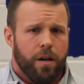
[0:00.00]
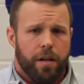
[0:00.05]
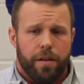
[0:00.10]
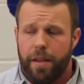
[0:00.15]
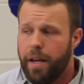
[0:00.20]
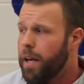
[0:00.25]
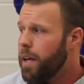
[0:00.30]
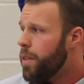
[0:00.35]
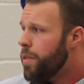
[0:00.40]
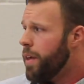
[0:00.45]

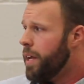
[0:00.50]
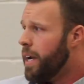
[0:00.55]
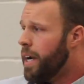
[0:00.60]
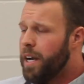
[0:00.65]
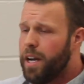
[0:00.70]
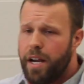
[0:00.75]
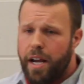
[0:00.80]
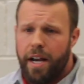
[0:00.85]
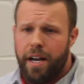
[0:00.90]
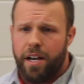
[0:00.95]
than
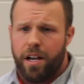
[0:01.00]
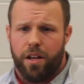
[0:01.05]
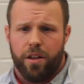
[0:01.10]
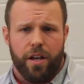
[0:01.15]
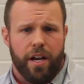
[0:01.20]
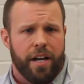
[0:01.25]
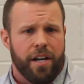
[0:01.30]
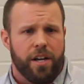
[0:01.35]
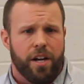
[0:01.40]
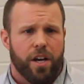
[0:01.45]

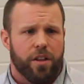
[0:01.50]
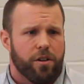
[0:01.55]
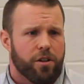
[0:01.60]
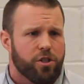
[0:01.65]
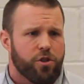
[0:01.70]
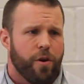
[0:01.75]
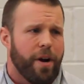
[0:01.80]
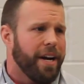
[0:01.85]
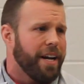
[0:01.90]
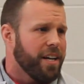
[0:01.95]
any other
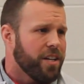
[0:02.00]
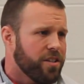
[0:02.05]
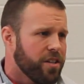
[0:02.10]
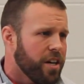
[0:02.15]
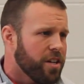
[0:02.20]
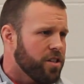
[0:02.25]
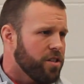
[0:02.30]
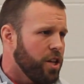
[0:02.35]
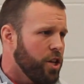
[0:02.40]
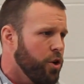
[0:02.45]
training
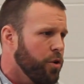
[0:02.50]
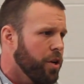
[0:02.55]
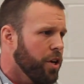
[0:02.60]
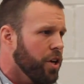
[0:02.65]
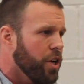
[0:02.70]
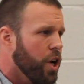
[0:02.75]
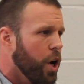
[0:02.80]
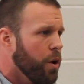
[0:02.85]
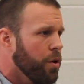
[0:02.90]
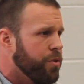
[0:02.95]
session you
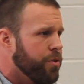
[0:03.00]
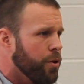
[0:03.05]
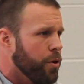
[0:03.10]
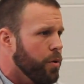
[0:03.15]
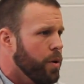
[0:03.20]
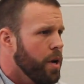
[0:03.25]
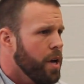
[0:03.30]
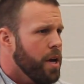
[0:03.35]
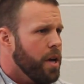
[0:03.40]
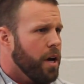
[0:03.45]
can go
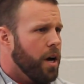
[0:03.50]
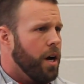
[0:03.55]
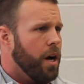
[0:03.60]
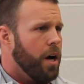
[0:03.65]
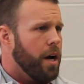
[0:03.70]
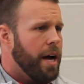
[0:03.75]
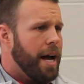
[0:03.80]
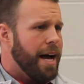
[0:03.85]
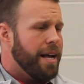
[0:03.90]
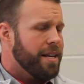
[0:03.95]
through
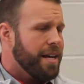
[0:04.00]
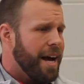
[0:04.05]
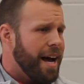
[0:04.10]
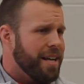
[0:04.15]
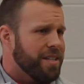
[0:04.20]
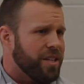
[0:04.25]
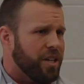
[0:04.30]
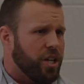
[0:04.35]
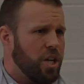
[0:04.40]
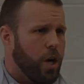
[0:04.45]

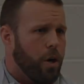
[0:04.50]
as a